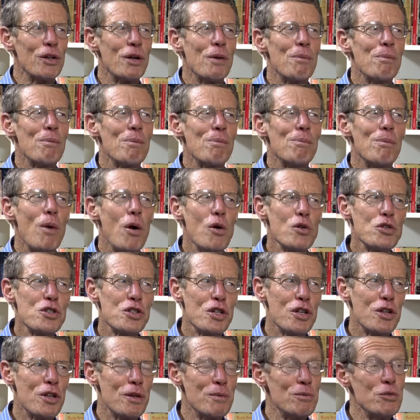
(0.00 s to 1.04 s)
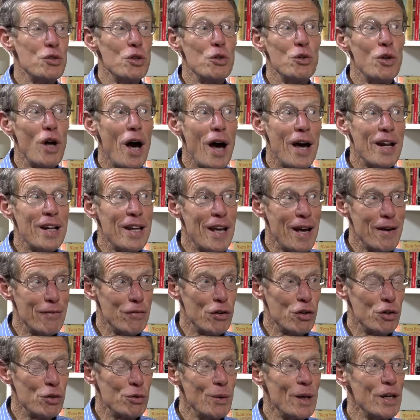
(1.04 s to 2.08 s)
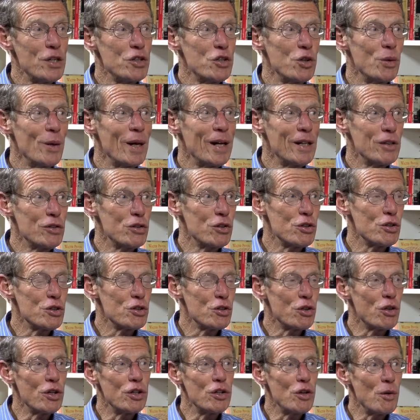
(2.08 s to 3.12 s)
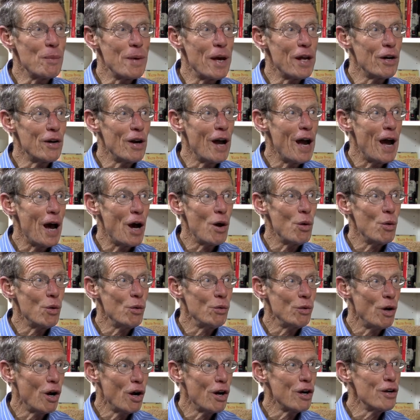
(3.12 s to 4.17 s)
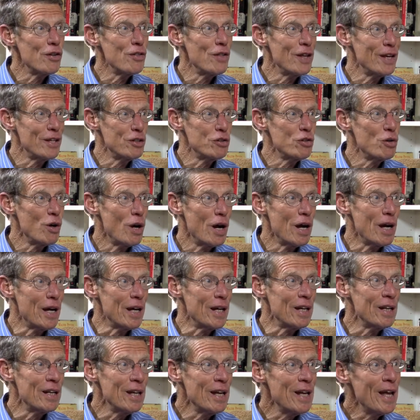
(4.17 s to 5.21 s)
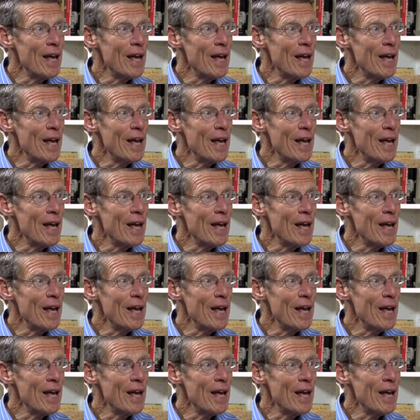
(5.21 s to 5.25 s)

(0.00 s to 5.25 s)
They're, most of them do not have a Horatio Alger story, no matter how hard they try.